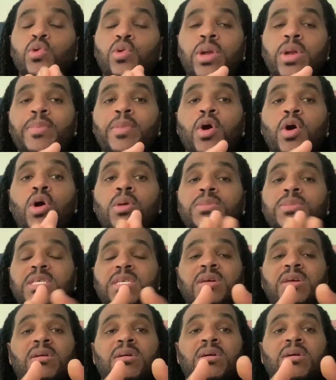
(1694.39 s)
the youth them not come
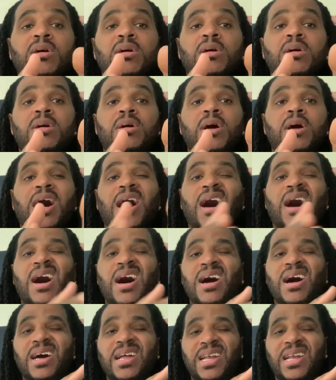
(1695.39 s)
see no
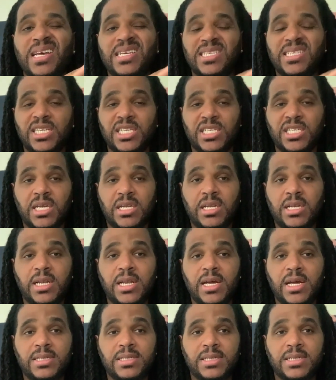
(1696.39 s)
organization
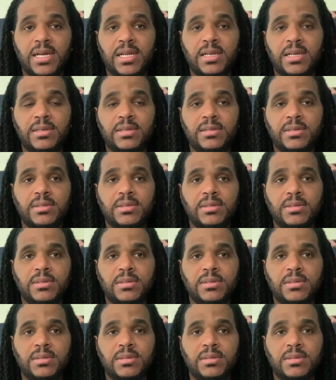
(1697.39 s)
na dancehall.